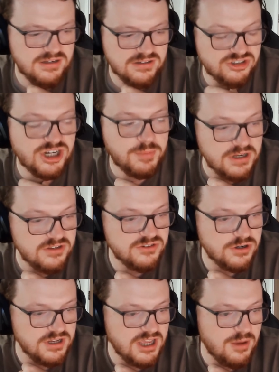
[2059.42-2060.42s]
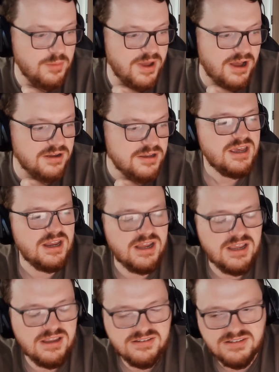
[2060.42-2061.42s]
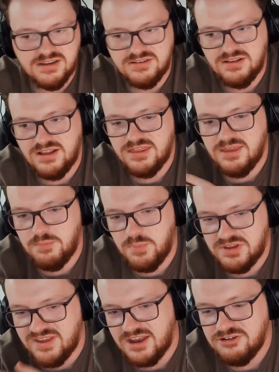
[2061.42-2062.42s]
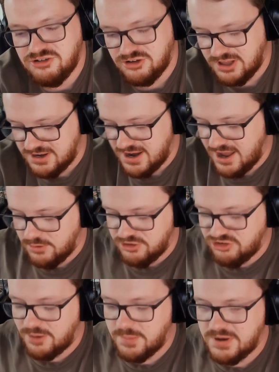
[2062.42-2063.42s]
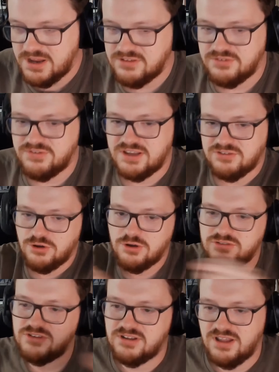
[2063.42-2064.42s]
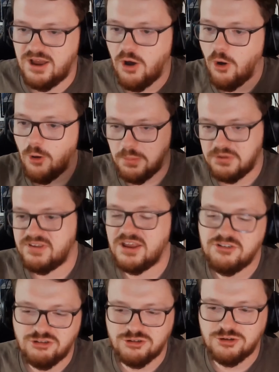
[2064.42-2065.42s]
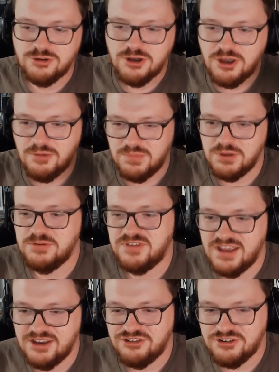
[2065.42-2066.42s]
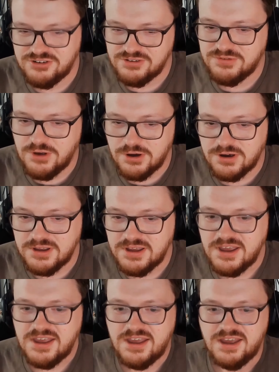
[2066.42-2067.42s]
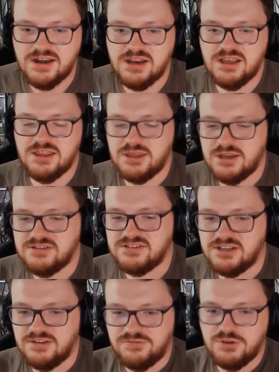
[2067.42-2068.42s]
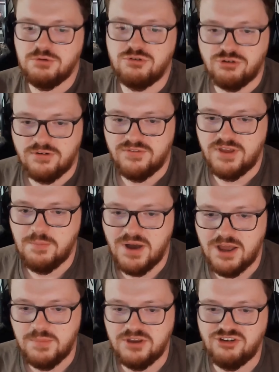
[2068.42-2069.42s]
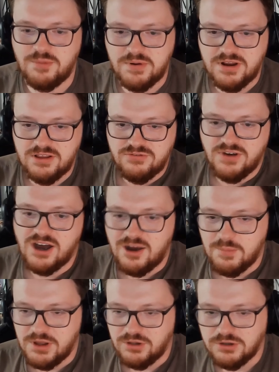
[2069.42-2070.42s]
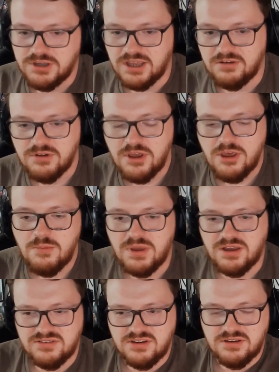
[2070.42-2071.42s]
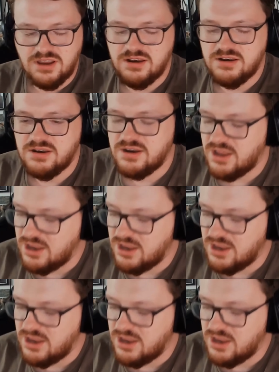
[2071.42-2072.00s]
Japanese koi came about. And he says like that potentially now the Japanese have exhausted like all potential mutations of koi, and he thinks like the future of it might be Japanese farmer looking, because in